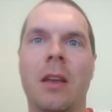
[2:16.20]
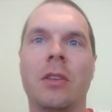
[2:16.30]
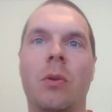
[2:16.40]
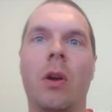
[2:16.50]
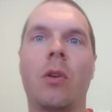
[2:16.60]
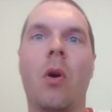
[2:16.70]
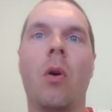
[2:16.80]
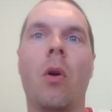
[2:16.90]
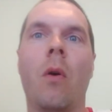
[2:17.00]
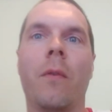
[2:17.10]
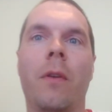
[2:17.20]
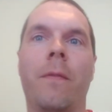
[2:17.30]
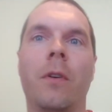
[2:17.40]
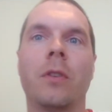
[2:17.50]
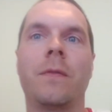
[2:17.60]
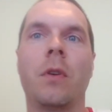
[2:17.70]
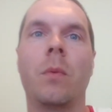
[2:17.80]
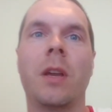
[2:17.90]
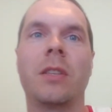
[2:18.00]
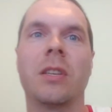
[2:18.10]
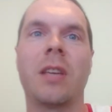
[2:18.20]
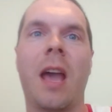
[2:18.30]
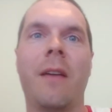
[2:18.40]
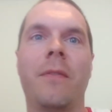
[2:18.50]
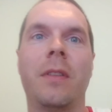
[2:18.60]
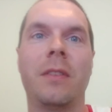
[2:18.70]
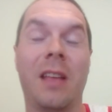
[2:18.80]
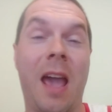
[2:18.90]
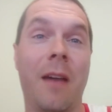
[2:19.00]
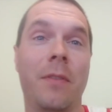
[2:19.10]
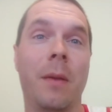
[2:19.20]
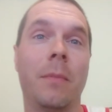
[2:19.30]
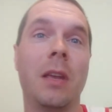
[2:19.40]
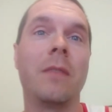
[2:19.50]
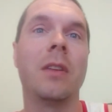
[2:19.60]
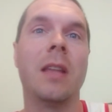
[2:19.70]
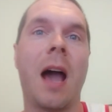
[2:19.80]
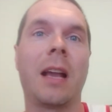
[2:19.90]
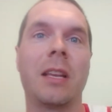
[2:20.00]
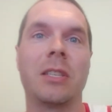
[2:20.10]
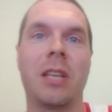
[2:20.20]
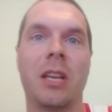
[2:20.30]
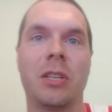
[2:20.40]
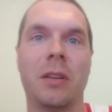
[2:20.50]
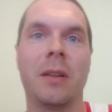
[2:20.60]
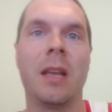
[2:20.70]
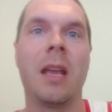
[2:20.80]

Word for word: So our goal over the first few weeks is have to have them leave the docking station